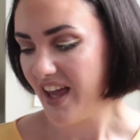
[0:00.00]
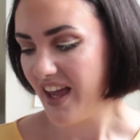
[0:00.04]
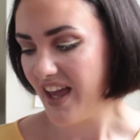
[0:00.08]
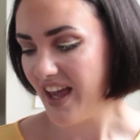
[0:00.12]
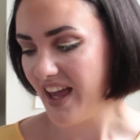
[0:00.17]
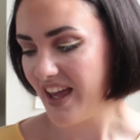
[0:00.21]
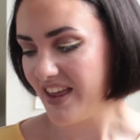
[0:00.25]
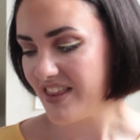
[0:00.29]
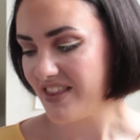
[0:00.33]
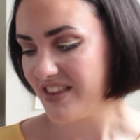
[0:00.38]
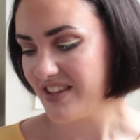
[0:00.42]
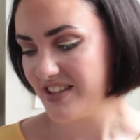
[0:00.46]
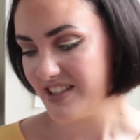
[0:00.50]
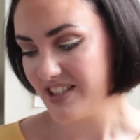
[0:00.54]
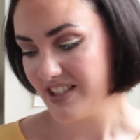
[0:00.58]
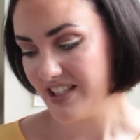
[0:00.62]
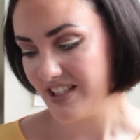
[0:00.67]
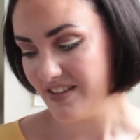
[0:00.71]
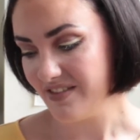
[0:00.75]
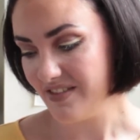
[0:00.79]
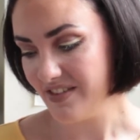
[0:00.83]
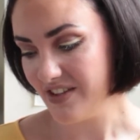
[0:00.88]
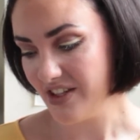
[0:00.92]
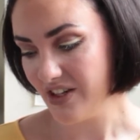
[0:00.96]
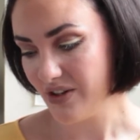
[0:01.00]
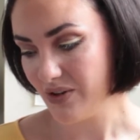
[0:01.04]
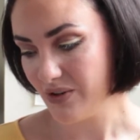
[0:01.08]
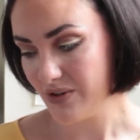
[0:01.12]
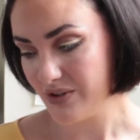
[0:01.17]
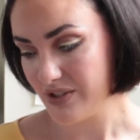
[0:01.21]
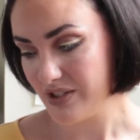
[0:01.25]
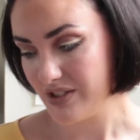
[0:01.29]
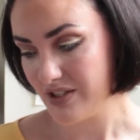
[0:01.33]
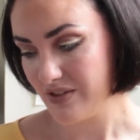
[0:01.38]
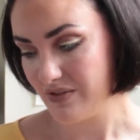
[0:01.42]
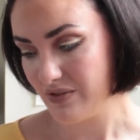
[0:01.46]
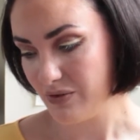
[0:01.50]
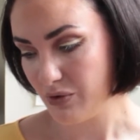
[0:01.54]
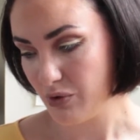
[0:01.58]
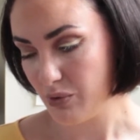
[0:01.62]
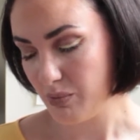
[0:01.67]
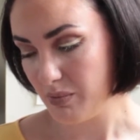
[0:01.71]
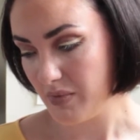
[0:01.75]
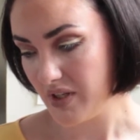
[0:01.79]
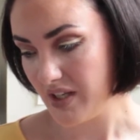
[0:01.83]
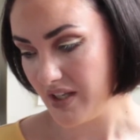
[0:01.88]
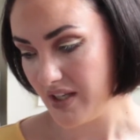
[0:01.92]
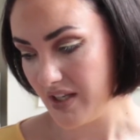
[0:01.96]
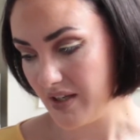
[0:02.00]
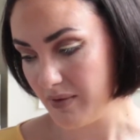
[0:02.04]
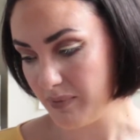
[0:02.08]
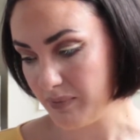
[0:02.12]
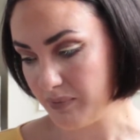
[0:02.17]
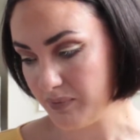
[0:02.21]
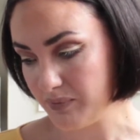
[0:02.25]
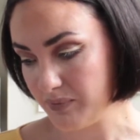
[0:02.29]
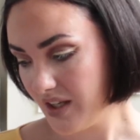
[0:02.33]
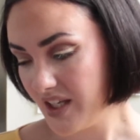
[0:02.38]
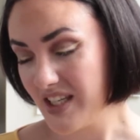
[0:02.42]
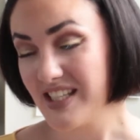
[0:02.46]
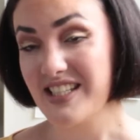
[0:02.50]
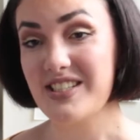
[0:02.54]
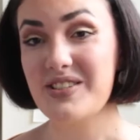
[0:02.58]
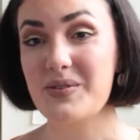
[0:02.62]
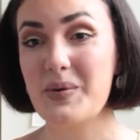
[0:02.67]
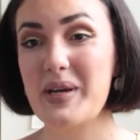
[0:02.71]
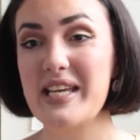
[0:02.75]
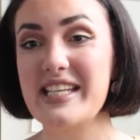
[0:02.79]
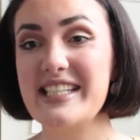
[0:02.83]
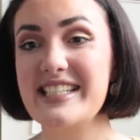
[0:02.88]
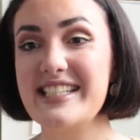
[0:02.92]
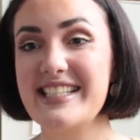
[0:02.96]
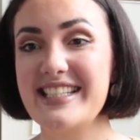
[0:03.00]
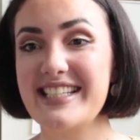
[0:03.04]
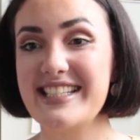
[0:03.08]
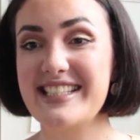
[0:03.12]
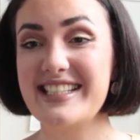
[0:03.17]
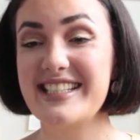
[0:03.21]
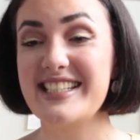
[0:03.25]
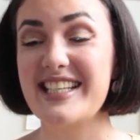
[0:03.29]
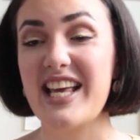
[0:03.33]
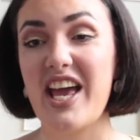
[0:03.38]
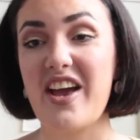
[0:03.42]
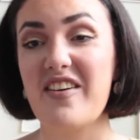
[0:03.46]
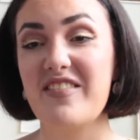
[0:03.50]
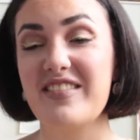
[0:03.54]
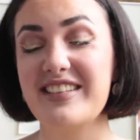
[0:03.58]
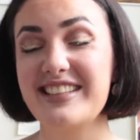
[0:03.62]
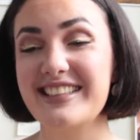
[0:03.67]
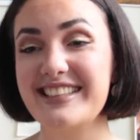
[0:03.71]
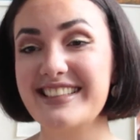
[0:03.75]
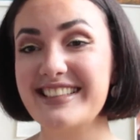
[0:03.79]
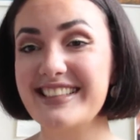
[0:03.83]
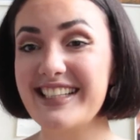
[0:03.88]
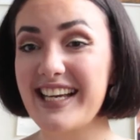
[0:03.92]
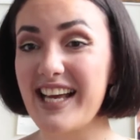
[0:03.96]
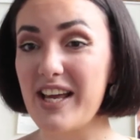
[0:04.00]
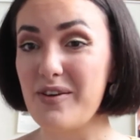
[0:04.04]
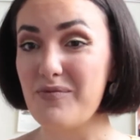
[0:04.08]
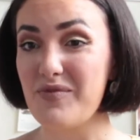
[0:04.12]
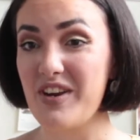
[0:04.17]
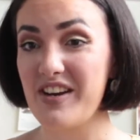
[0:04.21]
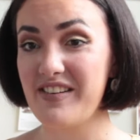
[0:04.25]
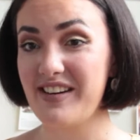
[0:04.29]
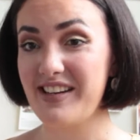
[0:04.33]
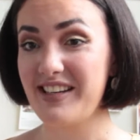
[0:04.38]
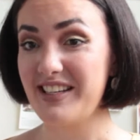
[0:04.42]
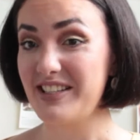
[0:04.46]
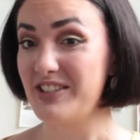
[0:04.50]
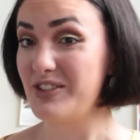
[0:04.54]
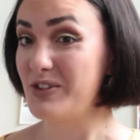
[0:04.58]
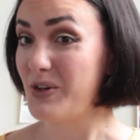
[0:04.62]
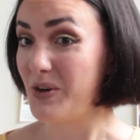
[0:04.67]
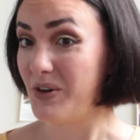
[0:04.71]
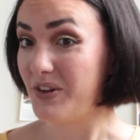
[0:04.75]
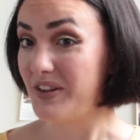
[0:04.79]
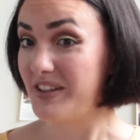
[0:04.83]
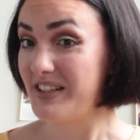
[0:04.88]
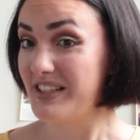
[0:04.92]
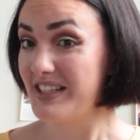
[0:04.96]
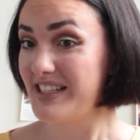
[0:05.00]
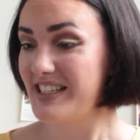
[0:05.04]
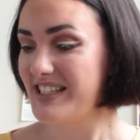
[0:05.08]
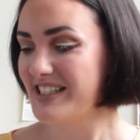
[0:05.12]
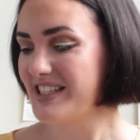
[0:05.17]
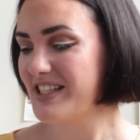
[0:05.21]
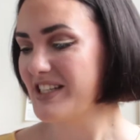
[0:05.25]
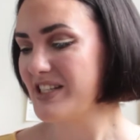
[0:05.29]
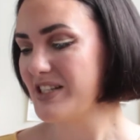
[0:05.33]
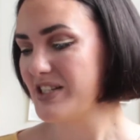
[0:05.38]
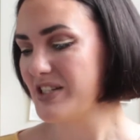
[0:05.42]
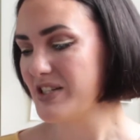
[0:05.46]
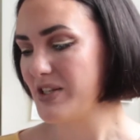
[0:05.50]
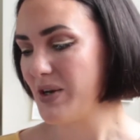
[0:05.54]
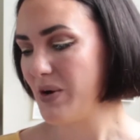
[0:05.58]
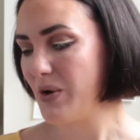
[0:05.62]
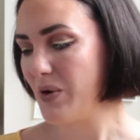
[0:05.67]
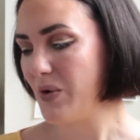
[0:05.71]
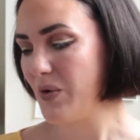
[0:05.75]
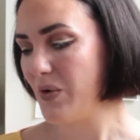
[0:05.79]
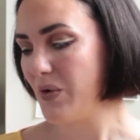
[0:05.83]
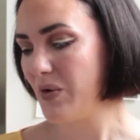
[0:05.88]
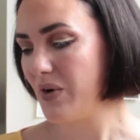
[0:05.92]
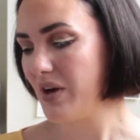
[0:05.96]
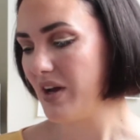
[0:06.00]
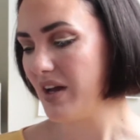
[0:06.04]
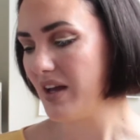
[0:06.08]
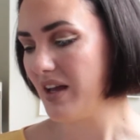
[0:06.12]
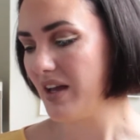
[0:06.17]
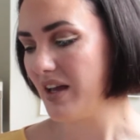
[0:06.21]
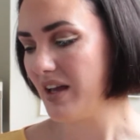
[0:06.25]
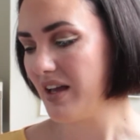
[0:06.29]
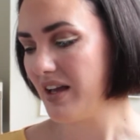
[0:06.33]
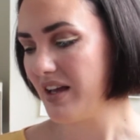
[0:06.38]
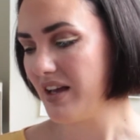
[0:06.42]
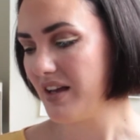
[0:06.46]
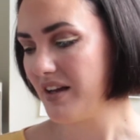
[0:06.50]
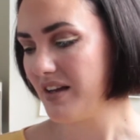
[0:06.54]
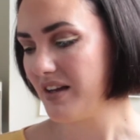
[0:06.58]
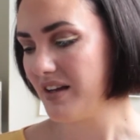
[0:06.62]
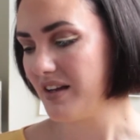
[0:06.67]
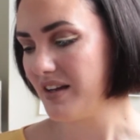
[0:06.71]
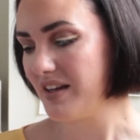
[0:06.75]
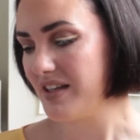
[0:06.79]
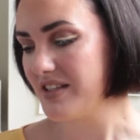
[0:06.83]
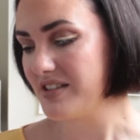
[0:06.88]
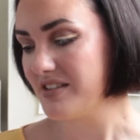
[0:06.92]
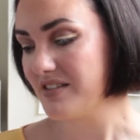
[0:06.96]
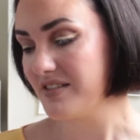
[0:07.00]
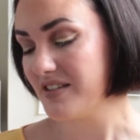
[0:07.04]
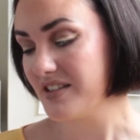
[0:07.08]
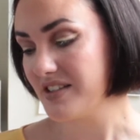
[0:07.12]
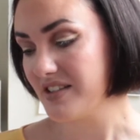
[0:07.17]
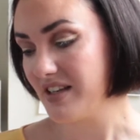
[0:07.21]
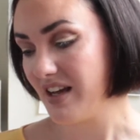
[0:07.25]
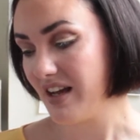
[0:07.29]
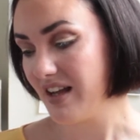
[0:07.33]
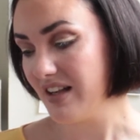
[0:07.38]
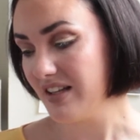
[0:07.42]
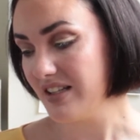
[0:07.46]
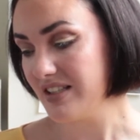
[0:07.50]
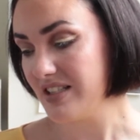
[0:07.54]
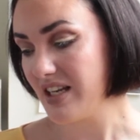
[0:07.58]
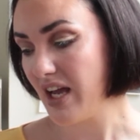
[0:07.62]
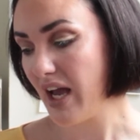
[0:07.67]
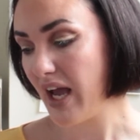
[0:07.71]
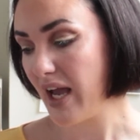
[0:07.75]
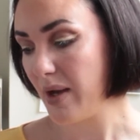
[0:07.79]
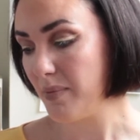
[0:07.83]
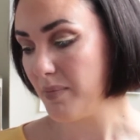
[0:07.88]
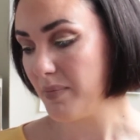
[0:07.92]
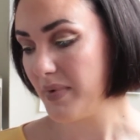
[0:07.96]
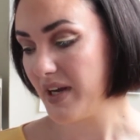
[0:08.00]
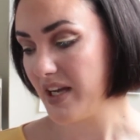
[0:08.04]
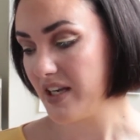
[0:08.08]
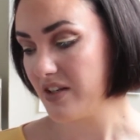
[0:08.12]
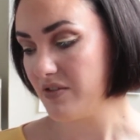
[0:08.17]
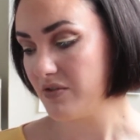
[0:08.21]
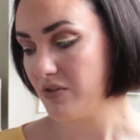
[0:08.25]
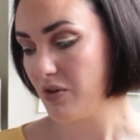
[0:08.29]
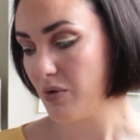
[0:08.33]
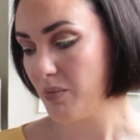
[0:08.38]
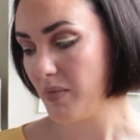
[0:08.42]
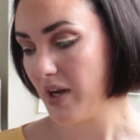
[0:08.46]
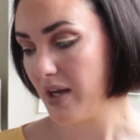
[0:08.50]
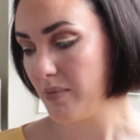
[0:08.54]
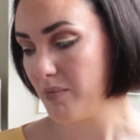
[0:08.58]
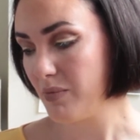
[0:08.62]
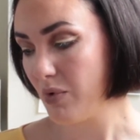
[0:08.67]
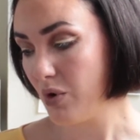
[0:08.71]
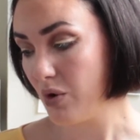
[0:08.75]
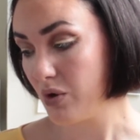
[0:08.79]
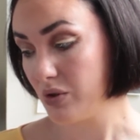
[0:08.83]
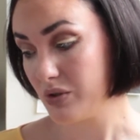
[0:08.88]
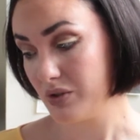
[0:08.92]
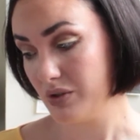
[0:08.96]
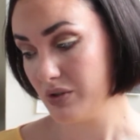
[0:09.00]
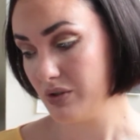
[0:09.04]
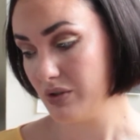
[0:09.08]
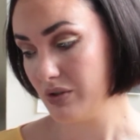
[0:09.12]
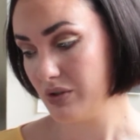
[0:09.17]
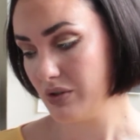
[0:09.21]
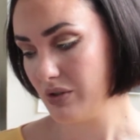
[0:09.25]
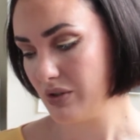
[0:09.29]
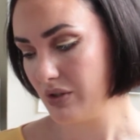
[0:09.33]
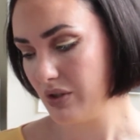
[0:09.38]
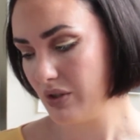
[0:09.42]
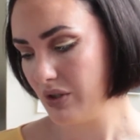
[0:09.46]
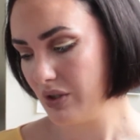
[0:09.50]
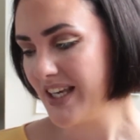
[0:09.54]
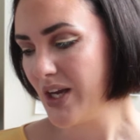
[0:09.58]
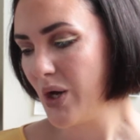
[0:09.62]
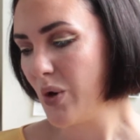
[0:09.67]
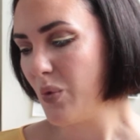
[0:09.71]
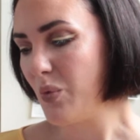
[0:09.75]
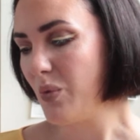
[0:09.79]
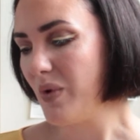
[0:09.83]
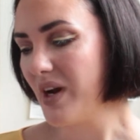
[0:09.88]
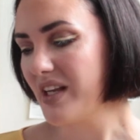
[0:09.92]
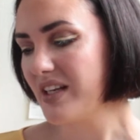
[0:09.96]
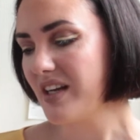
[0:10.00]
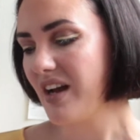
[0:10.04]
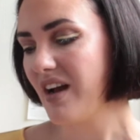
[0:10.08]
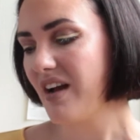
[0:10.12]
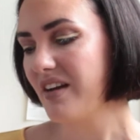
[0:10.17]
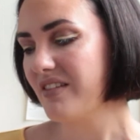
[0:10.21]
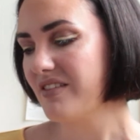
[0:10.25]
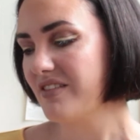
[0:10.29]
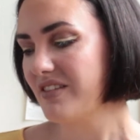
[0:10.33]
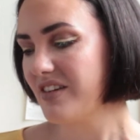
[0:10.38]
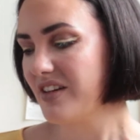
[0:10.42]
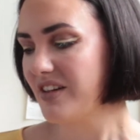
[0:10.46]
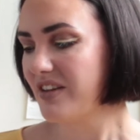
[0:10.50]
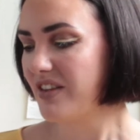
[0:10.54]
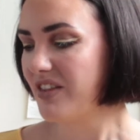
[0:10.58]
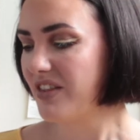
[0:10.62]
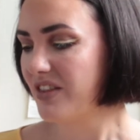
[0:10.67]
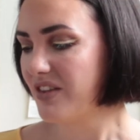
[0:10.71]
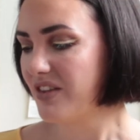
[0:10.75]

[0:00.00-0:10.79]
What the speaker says: and the delivery costed for me $27 American. So as a result, I paid for my box $134